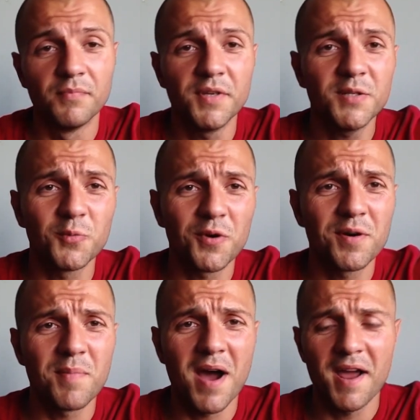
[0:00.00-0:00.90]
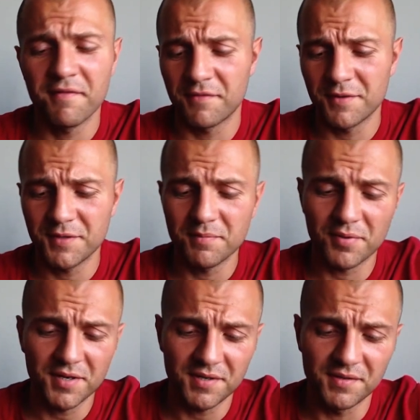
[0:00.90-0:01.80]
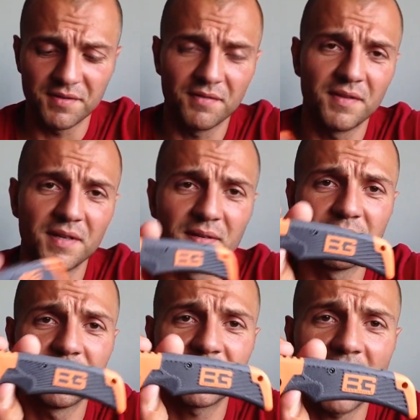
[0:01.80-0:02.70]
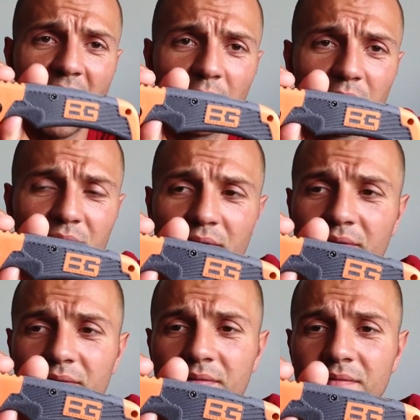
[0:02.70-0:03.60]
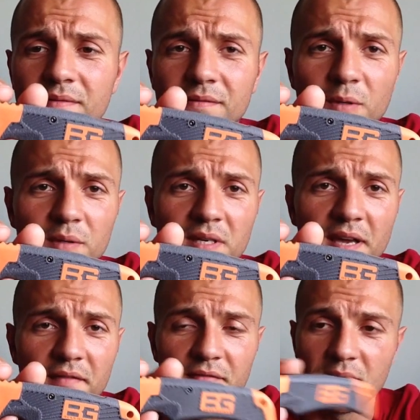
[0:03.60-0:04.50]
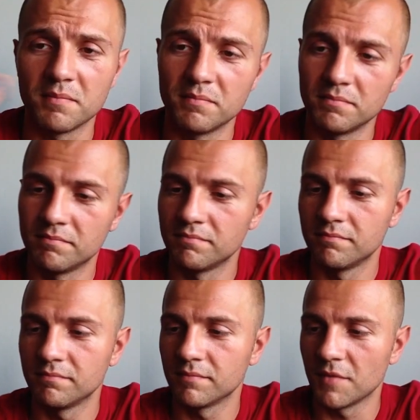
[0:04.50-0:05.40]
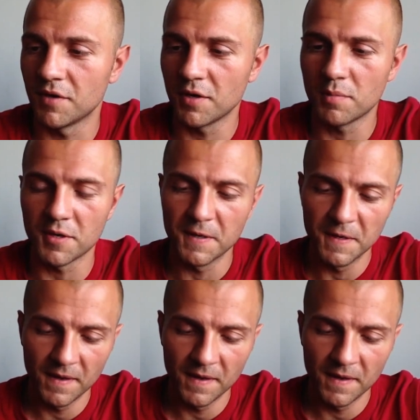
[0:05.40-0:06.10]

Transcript: These were my first impressions of the Scout folding knife from Gerber.